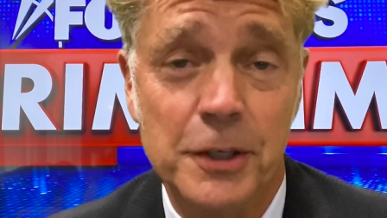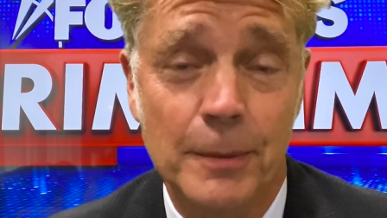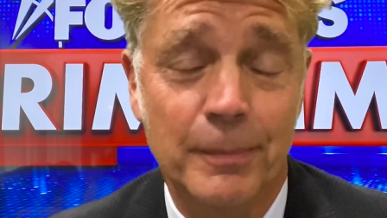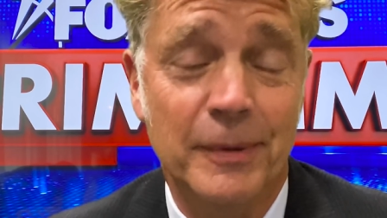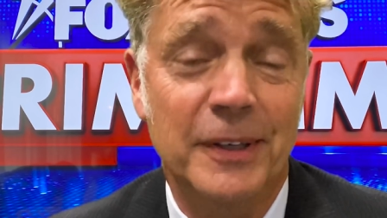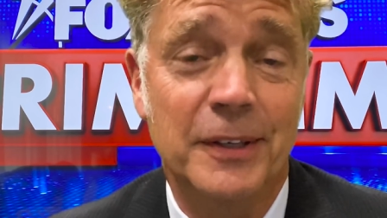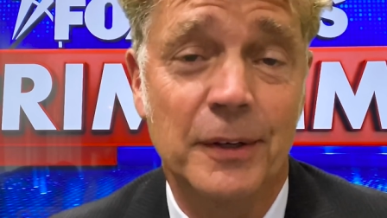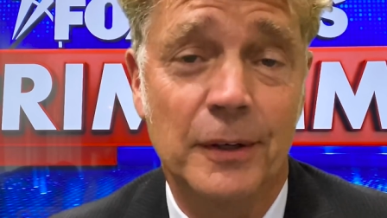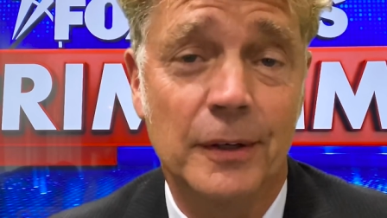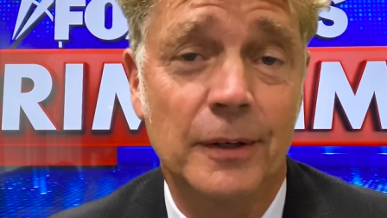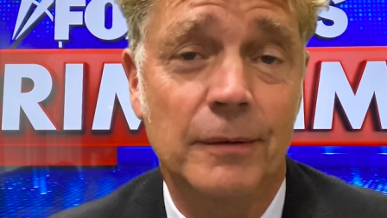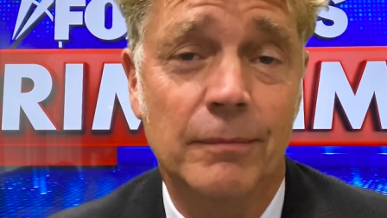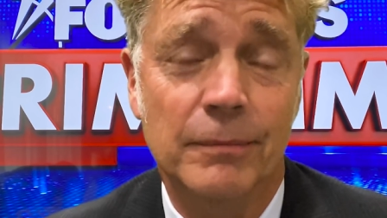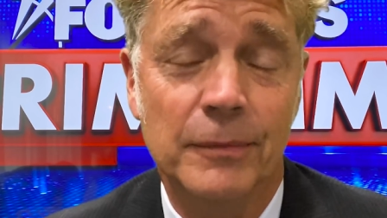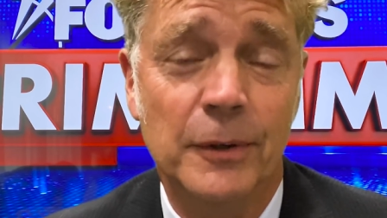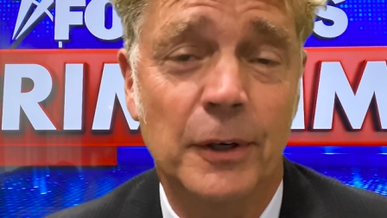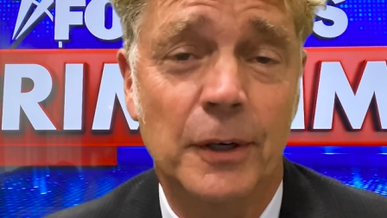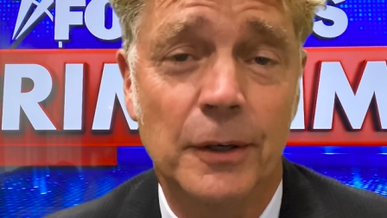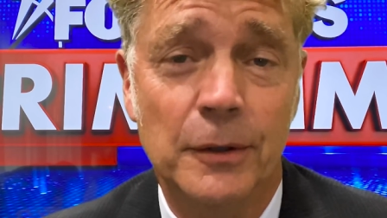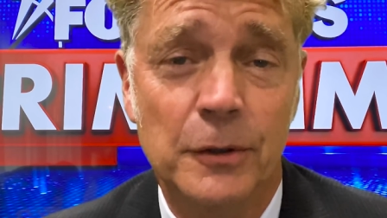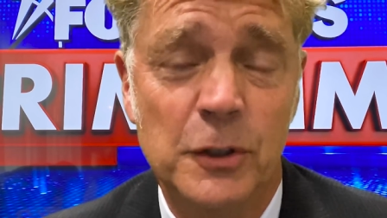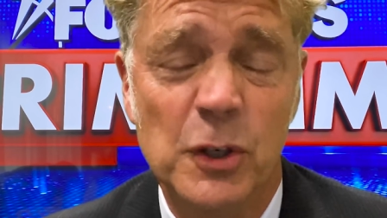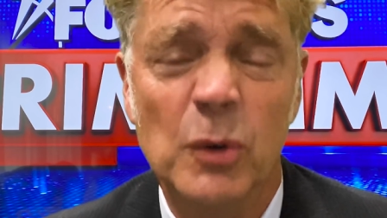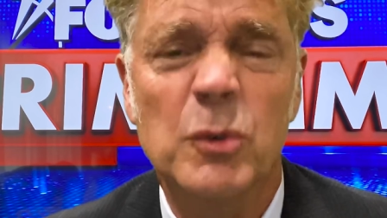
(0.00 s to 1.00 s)
I mean, you can, you can,
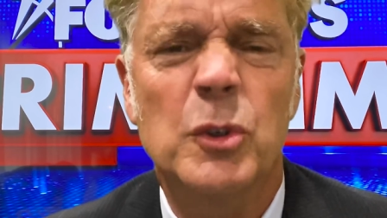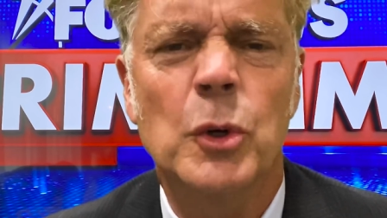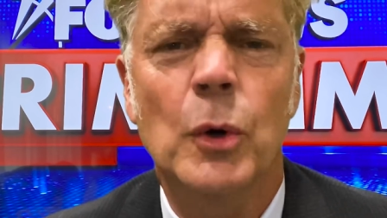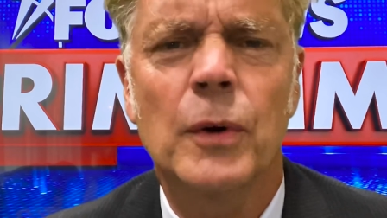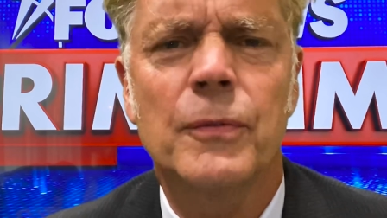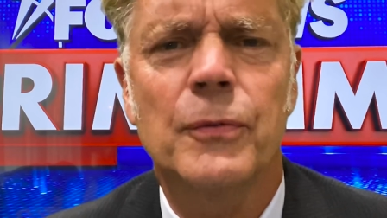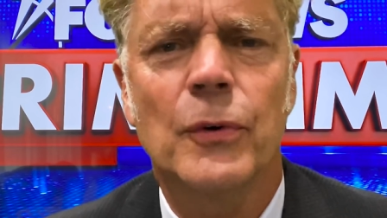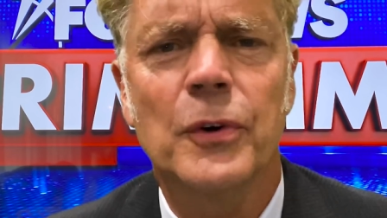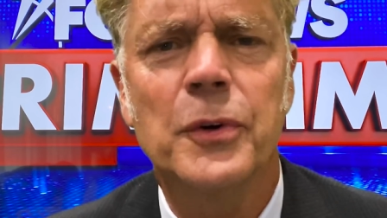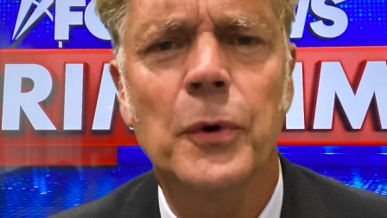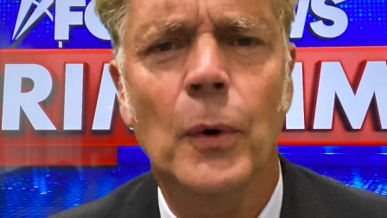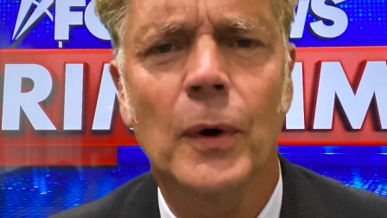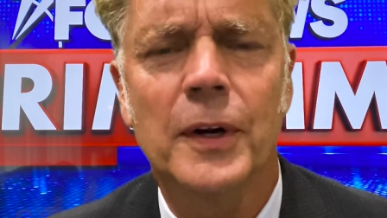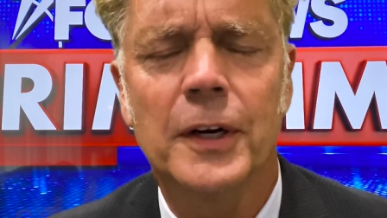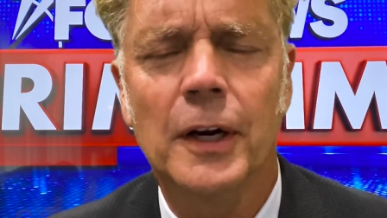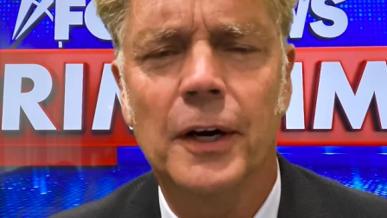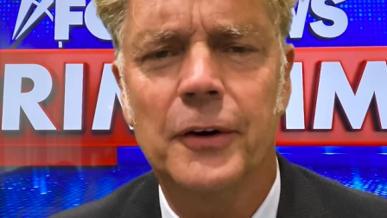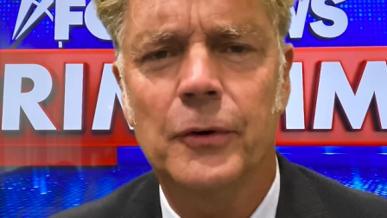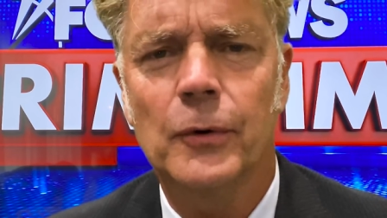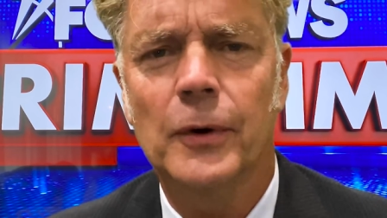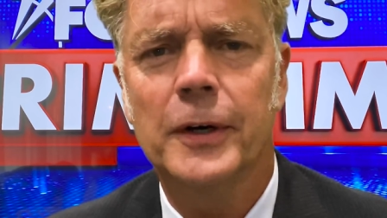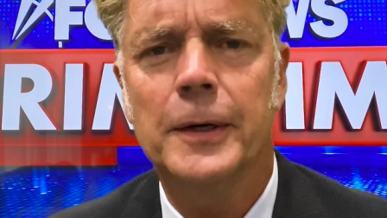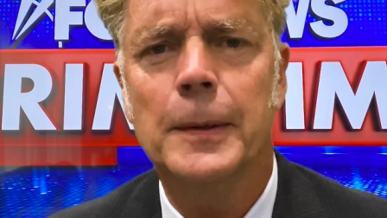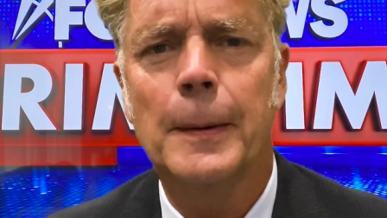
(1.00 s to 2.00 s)
so do it for your
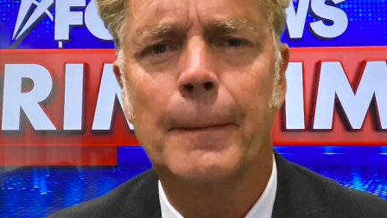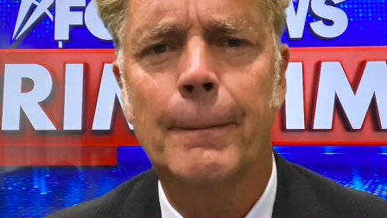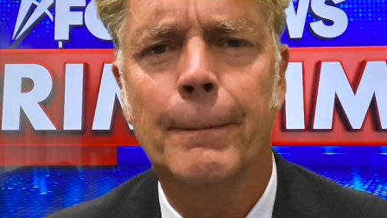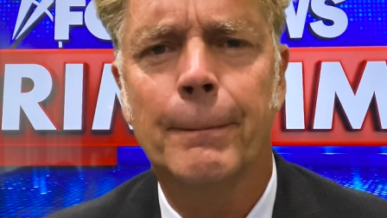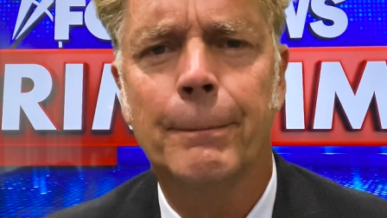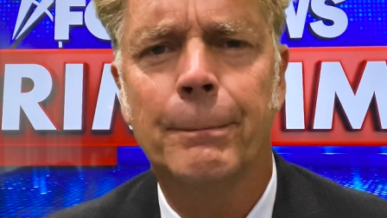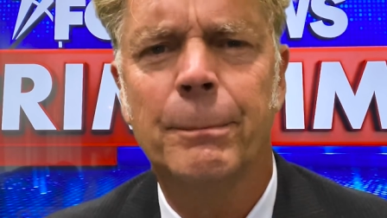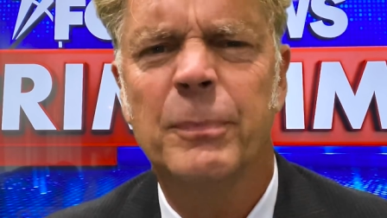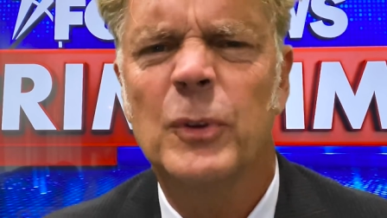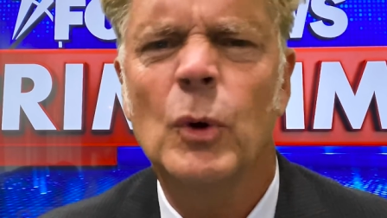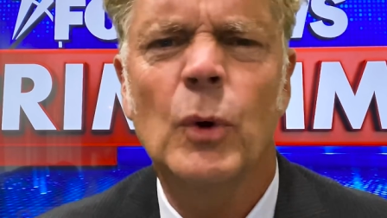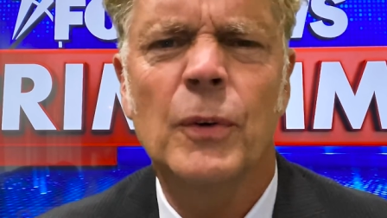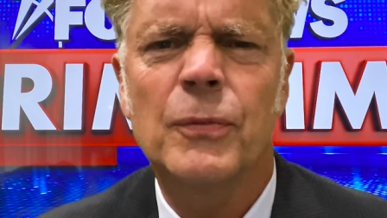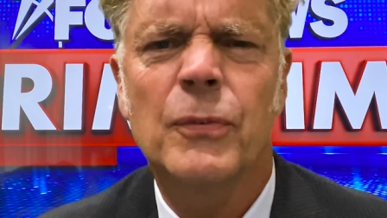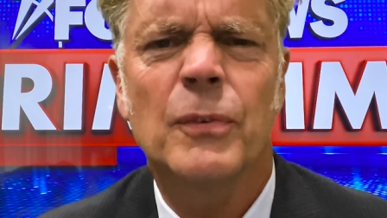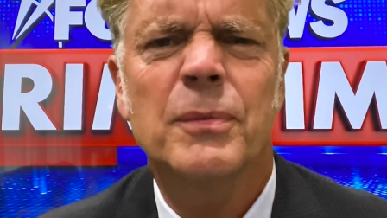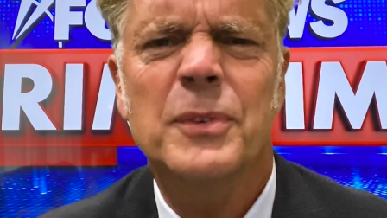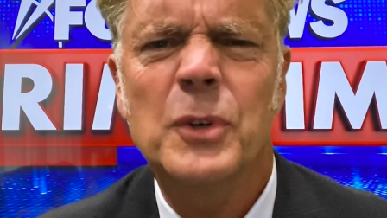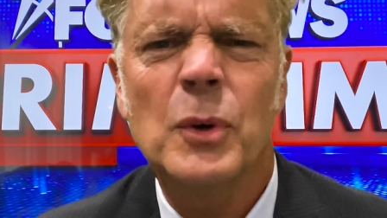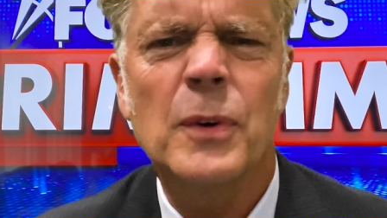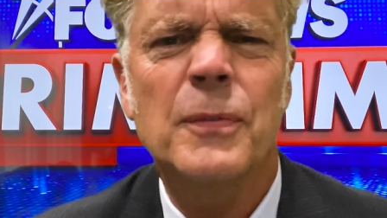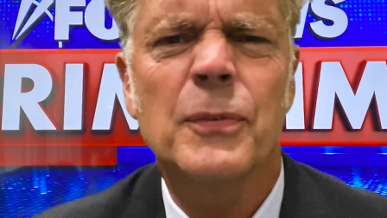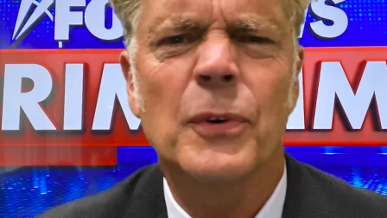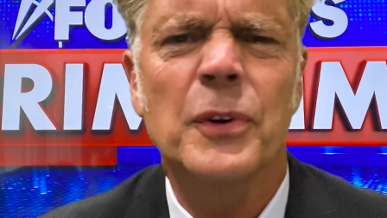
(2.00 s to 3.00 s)
country. Do it,
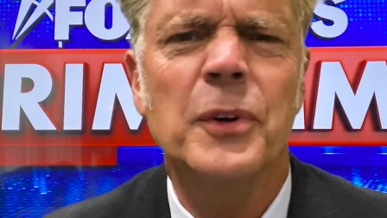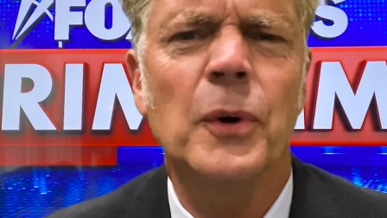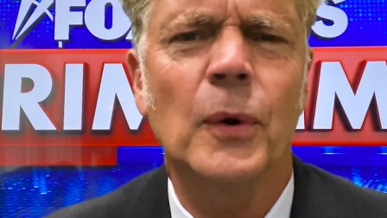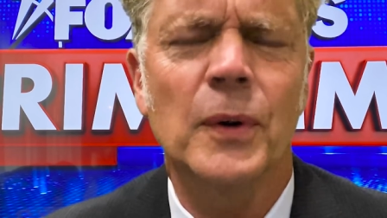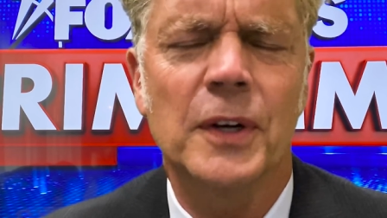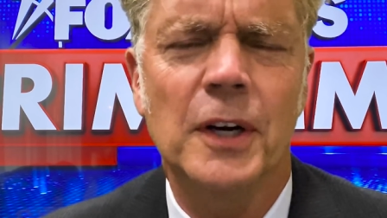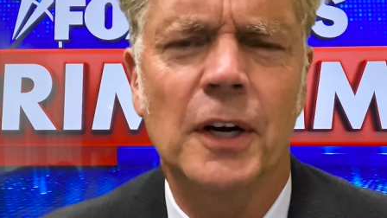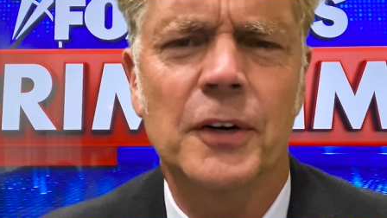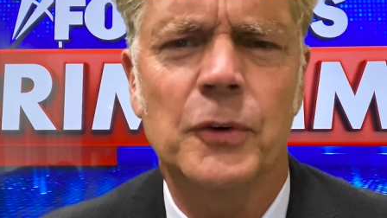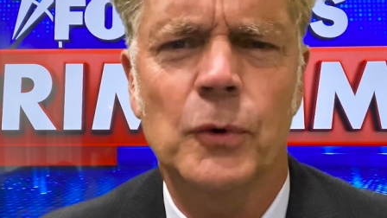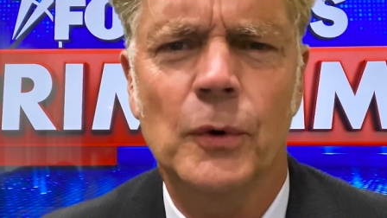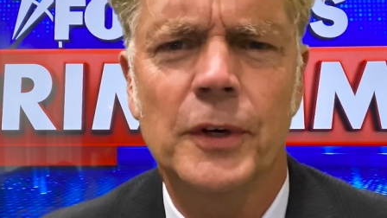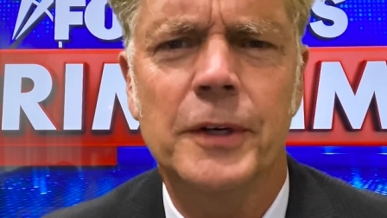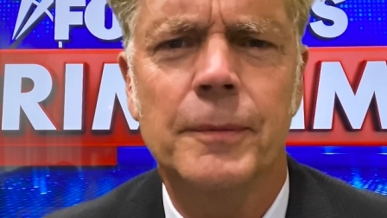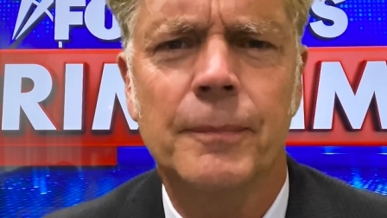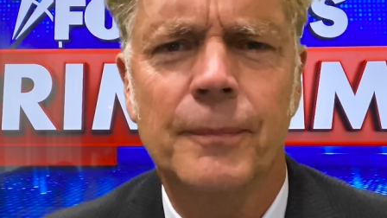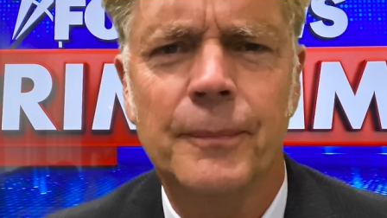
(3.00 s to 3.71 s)
do it for your country.